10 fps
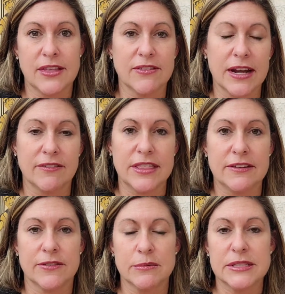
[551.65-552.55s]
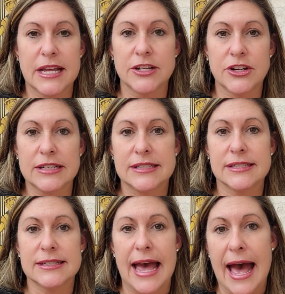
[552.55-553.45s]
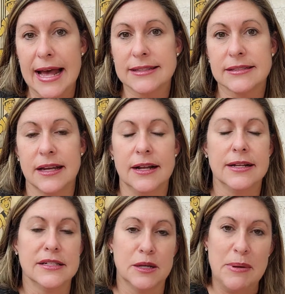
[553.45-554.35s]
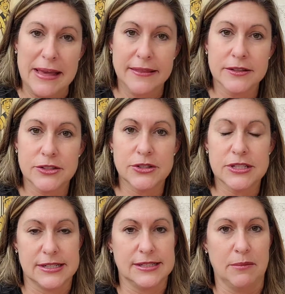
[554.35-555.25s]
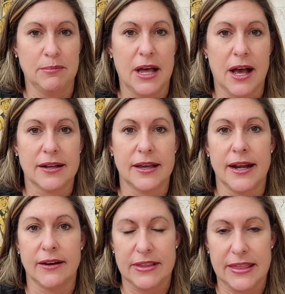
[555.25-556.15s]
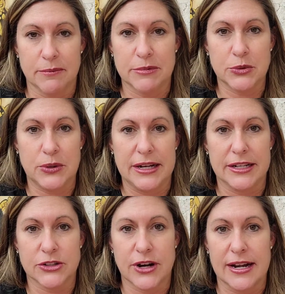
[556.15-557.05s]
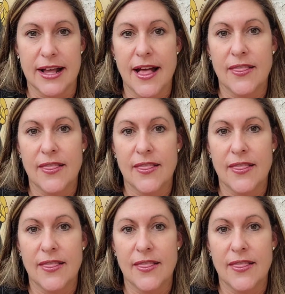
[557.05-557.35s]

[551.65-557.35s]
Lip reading: They've got everything from sundresses to hats to bathing suits to sunblock and everything in between. It's great.